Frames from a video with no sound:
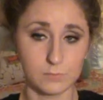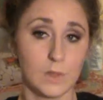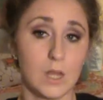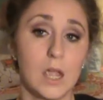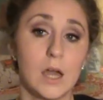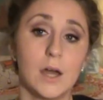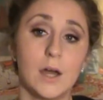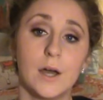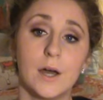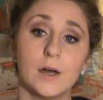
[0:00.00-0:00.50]

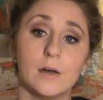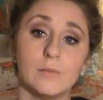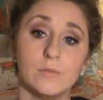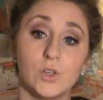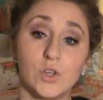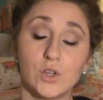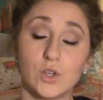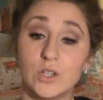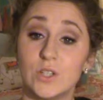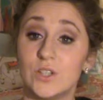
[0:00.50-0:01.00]

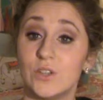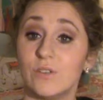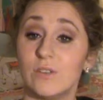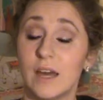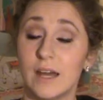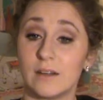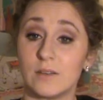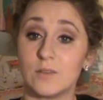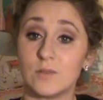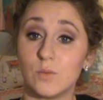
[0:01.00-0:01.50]
you can do
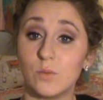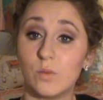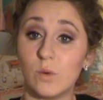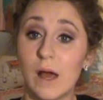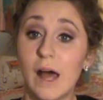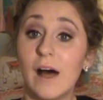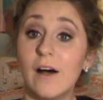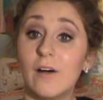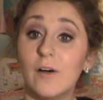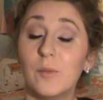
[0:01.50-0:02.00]
that as
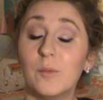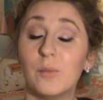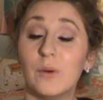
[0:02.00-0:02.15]
well.